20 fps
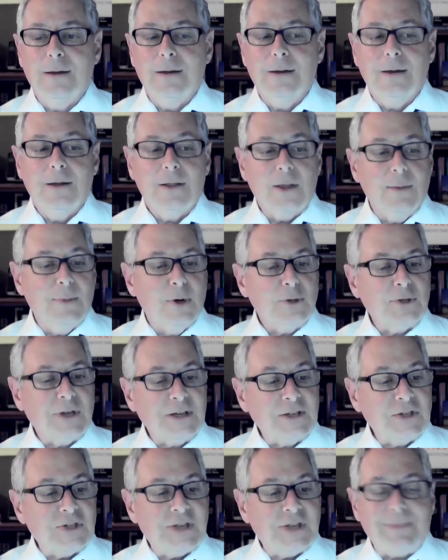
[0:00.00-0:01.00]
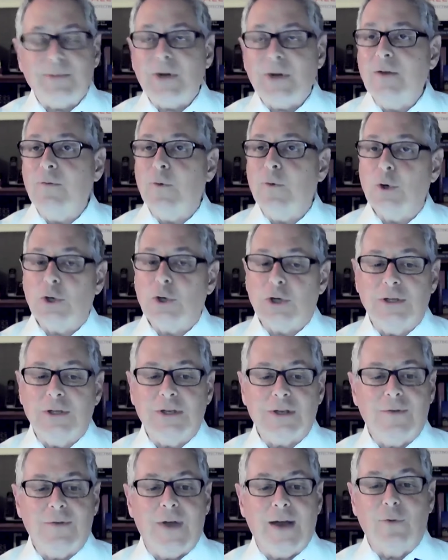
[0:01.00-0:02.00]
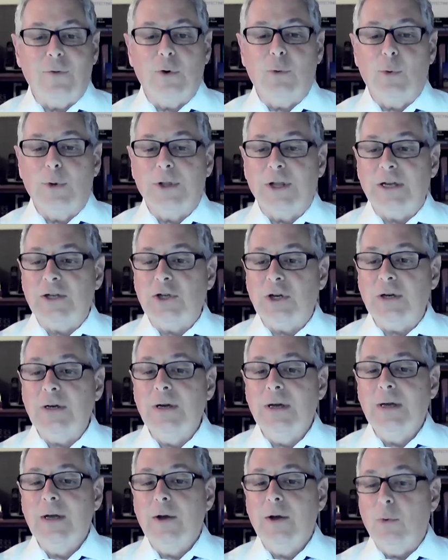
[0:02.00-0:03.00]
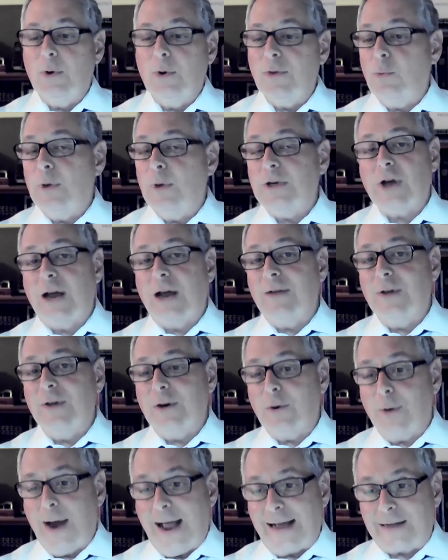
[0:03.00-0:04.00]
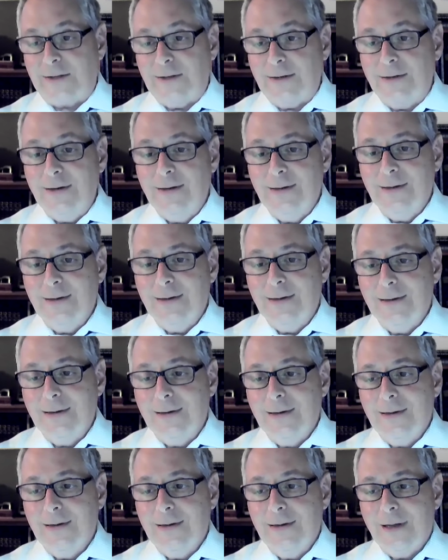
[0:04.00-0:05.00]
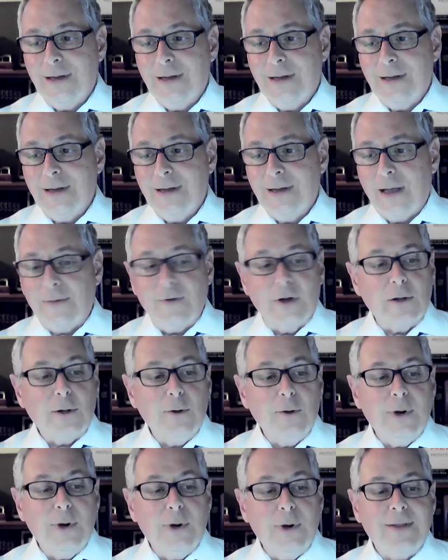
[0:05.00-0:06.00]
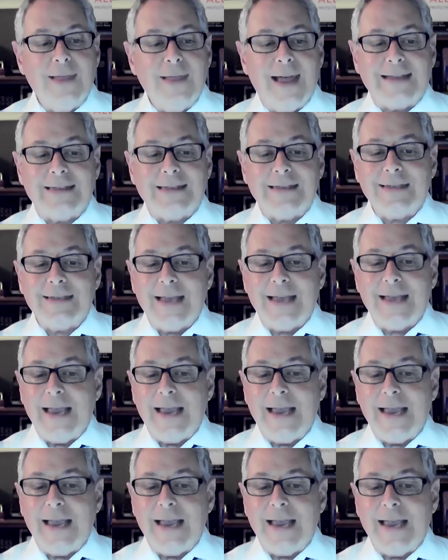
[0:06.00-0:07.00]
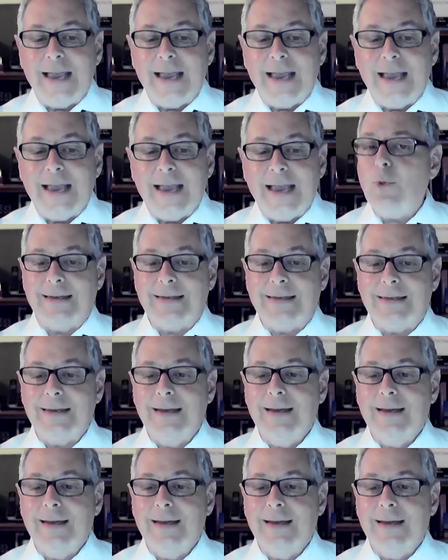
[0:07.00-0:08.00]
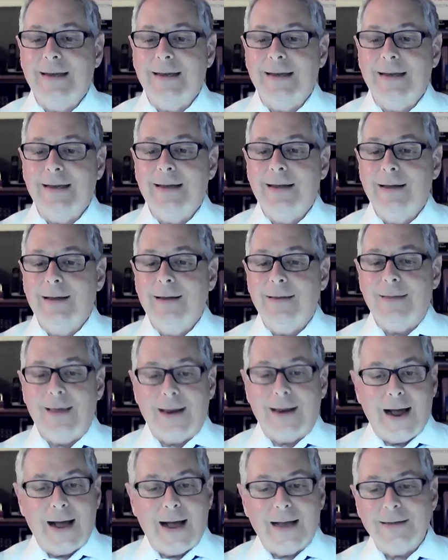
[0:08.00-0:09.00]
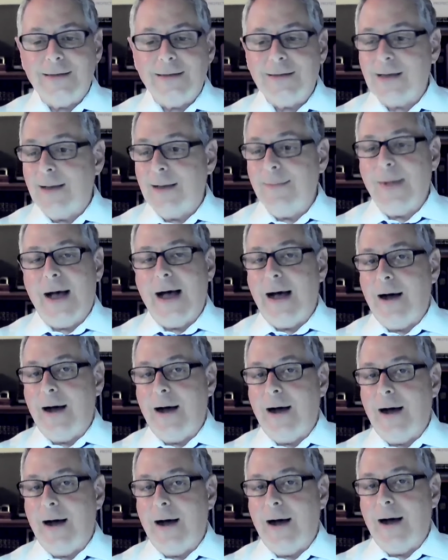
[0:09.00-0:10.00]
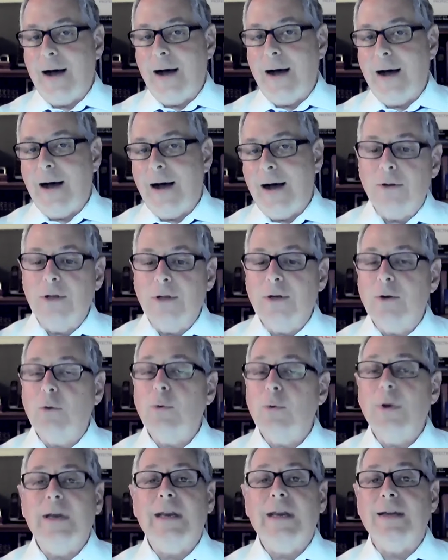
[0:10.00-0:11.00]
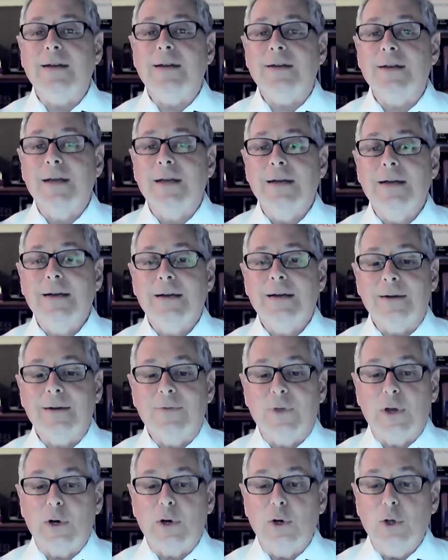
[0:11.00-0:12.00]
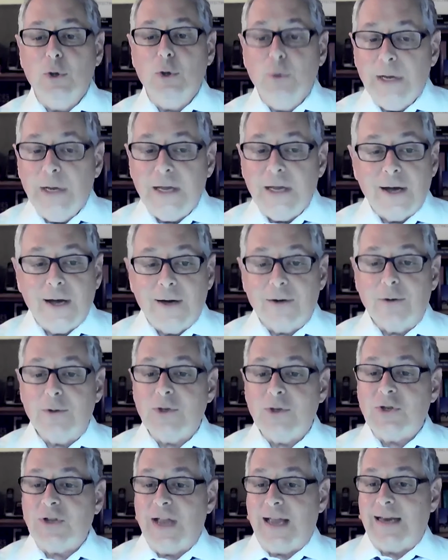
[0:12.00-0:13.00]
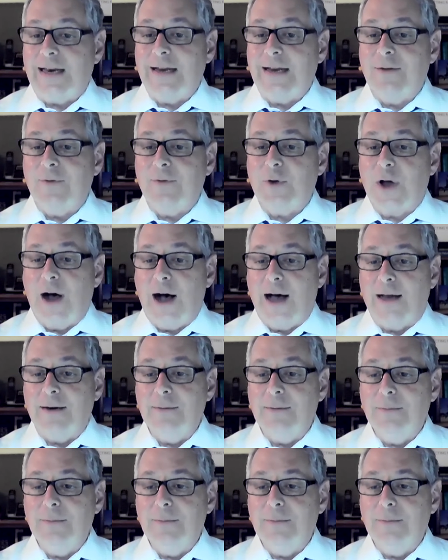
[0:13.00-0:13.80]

The most accepting versions of every religion with which I've interacted have included that same quality that I somehow missed the critical ingredient of their unique understanding of God.